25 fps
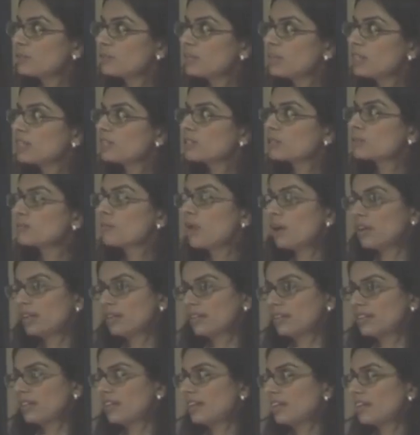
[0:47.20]
being
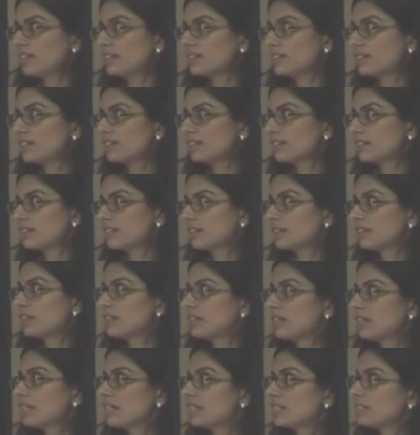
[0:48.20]
smaller than S,
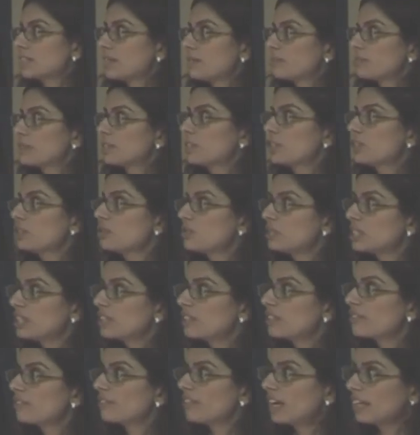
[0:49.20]

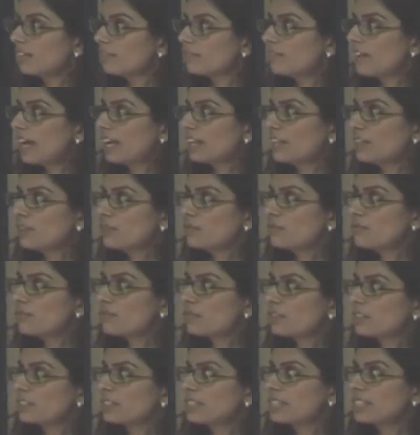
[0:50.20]
substituting the one value
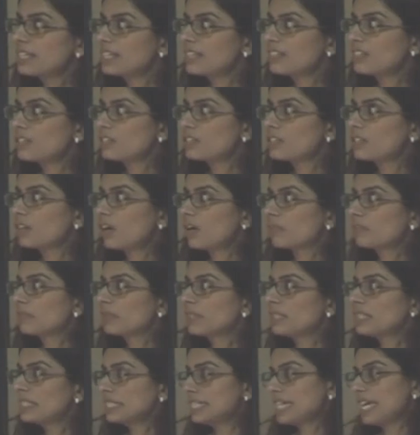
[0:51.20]
for the signature
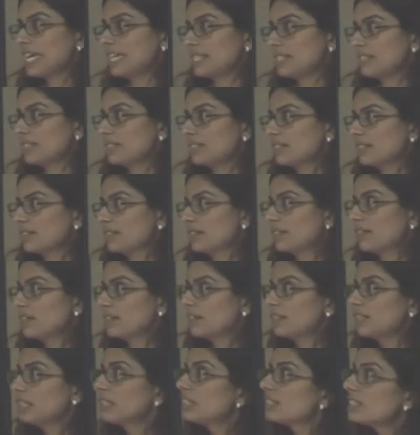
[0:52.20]
component S
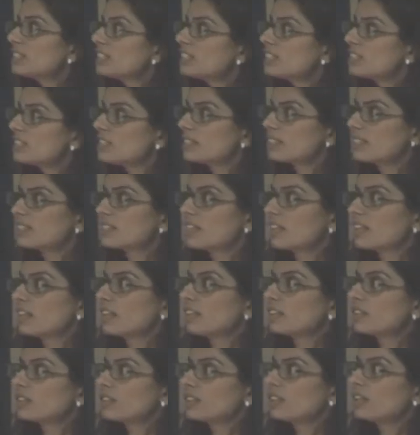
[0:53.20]
in the digital
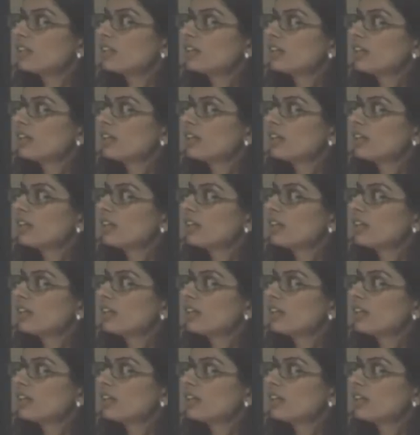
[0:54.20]
signature